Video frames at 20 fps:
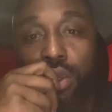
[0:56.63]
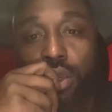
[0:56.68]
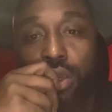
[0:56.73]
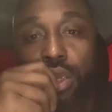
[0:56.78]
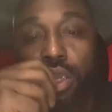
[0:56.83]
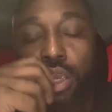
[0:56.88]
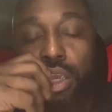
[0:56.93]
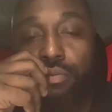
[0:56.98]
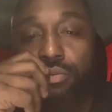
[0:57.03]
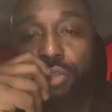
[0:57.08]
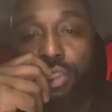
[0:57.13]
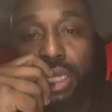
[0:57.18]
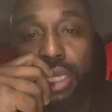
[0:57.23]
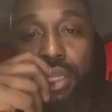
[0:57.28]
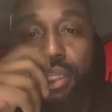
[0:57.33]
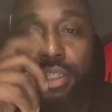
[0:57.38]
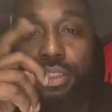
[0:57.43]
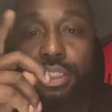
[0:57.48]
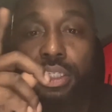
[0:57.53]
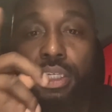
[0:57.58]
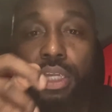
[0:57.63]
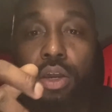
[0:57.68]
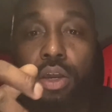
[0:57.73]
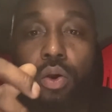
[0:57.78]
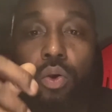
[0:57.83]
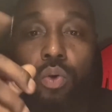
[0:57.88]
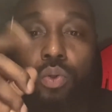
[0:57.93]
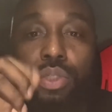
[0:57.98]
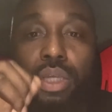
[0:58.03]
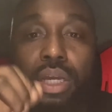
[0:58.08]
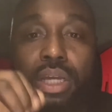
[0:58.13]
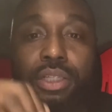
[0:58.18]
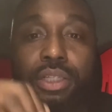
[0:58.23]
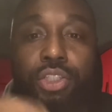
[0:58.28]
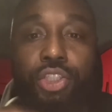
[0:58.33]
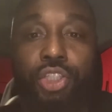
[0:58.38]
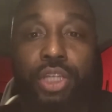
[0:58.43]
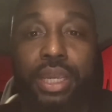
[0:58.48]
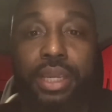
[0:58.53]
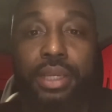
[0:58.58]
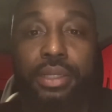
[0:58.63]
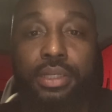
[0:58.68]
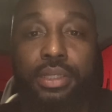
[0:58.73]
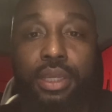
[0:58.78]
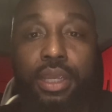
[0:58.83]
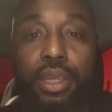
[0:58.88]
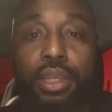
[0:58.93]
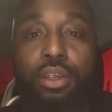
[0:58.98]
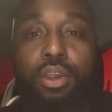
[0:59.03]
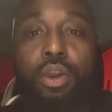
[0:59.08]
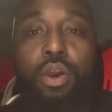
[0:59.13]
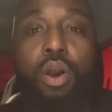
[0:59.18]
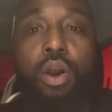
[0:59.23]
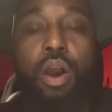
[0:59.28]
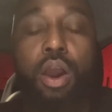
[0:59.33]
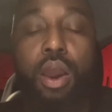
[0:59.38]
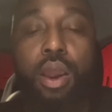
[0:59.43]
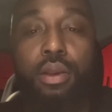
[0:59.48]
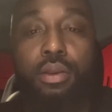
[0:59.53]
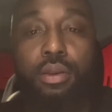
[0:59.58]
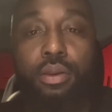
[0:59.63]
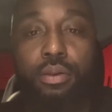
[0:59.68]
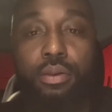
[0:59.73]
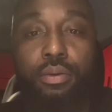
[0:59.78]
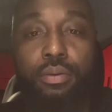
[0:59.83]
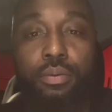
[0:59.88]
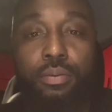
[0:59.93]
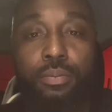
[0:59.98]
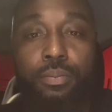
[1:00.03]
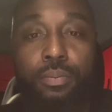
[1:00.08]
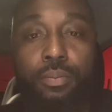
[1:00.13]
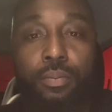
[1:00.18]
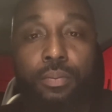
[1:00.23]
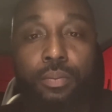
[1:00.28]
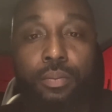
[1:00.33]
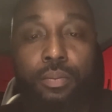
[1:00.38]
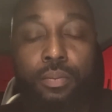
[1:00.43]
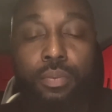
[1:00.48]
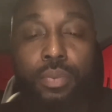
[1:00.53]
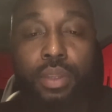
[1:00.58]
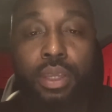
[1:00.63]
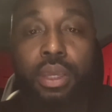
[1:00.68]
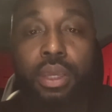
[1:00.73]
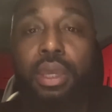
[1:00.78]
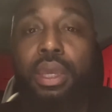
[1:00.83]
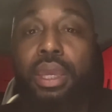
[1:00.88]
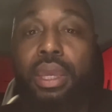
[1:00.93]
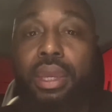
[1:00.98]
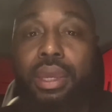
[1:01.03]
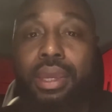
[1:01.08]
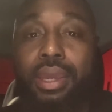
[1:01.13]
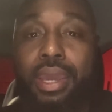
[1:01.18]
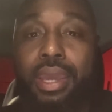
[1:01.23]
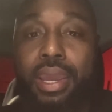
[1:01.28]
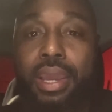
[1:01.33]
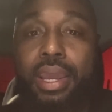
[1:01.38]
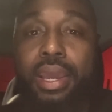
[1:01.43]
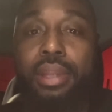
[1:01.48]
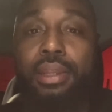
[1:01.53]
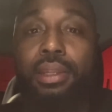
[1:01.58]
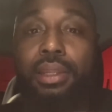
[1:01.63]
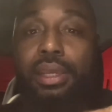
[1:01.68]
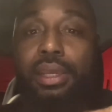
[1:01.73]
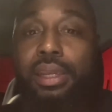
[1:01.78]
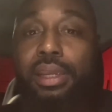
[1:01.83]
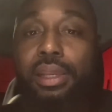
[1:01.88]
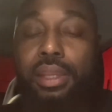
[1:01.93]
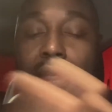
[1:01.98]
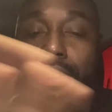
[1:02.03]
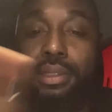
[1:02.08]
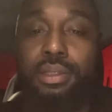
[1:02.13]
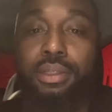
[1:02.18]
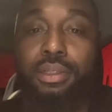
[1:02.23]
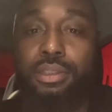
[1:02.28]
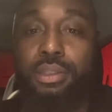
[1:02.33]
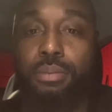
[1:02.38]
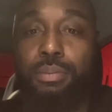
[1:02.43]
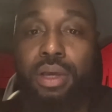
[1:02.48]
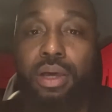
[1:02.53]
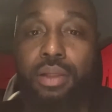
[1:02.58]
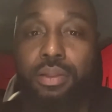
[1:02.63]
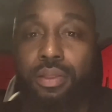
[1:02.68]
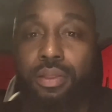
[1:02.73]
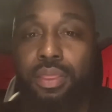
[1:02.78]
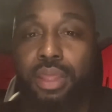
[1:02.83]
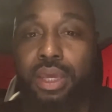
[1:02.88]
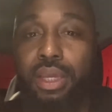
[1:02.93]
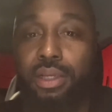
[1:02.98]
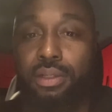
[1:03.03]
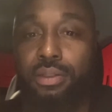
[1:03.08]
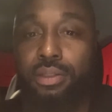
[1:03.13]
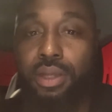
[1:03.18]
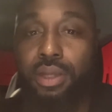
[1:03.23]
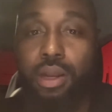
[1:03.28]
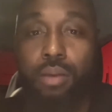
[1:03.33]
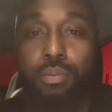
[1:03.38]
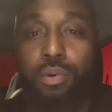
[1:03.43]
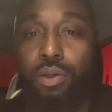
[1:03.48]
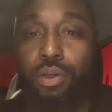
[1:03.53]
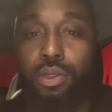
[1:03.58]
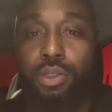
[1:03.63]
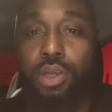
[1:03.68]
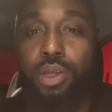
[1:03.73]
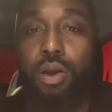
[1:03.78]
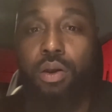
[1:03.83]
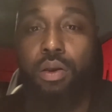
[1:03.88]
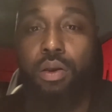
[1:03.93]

If jealousy goes unchecked in your heart, it can lead into some other things that I'm going to talk